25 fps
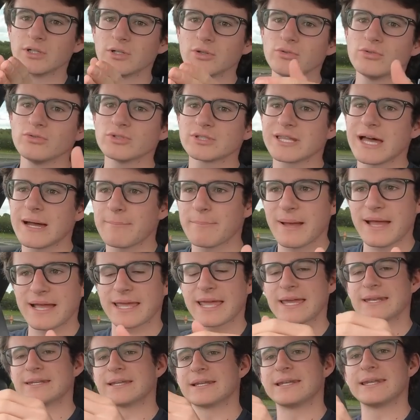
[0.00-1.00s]
lose that
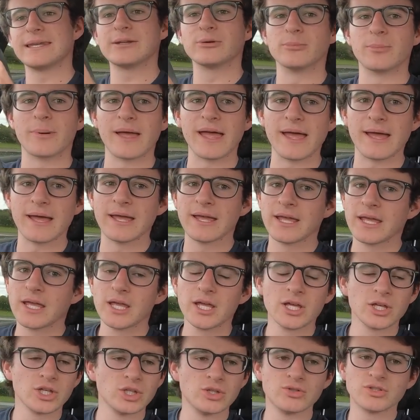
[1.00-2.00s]
back end a little bit.
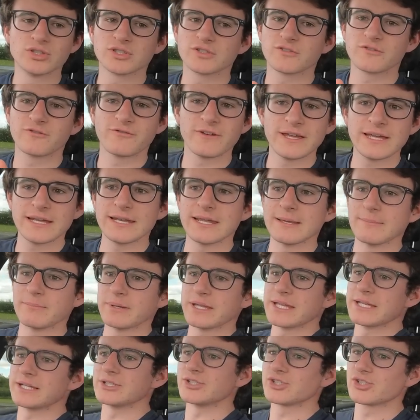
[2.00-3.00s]
You just feel it
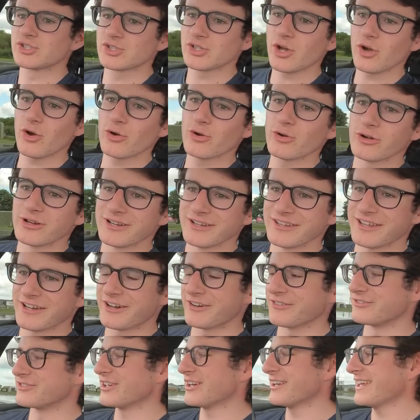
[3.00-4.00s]
being so.
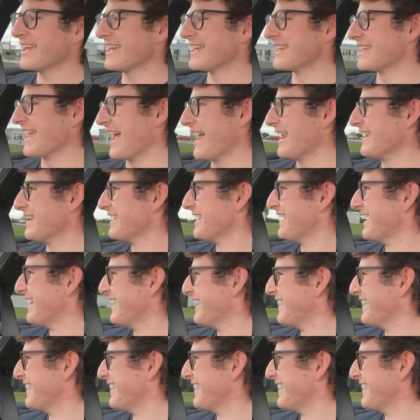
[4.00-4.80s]
Oh, I've done it again.